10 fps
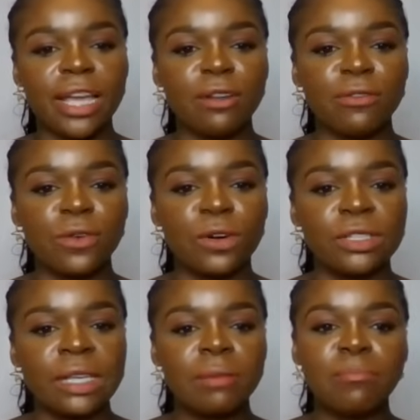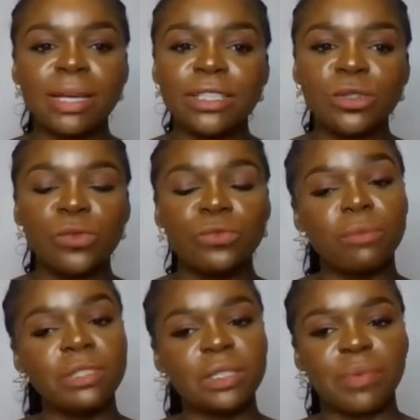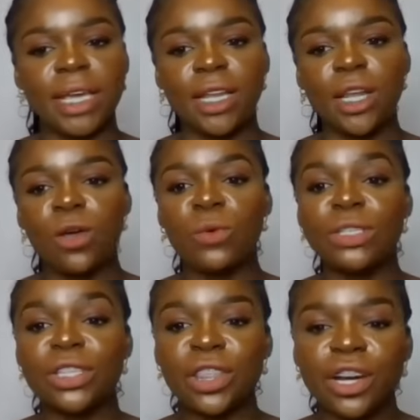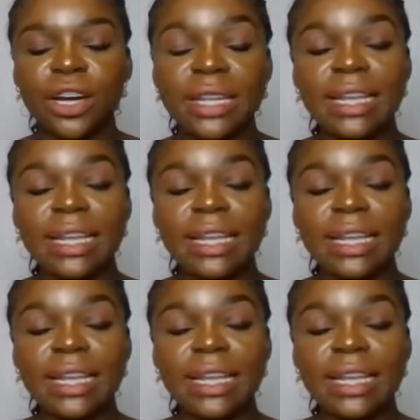And of course, best 2 from Spain was third,